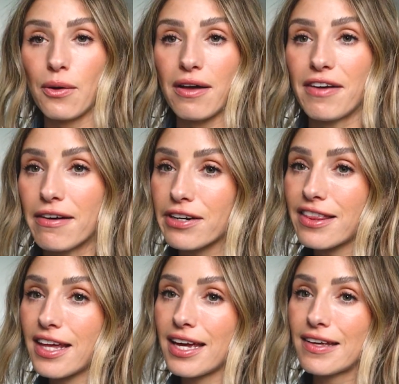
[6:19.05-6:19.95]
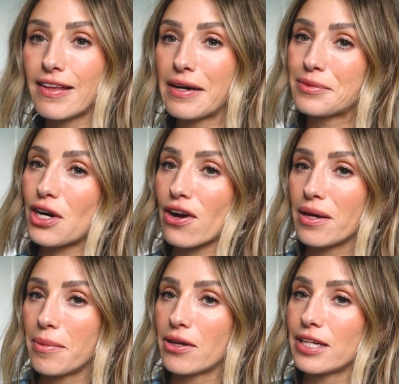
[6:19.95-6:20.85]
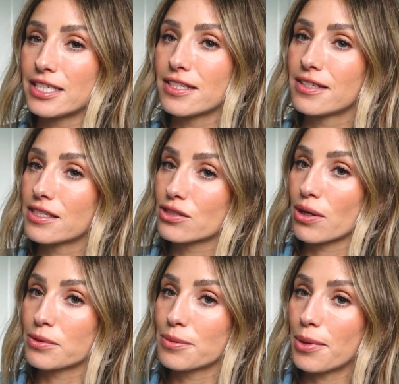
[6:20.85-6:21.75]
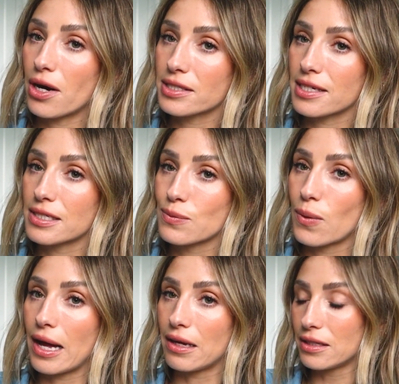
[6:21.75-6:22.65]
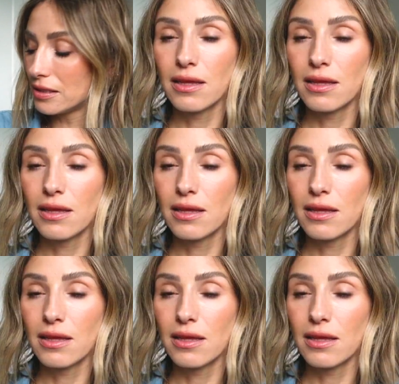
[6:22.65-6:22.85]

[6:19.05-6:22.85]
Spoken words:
will have everything that I'm talking about linked in the description box as well.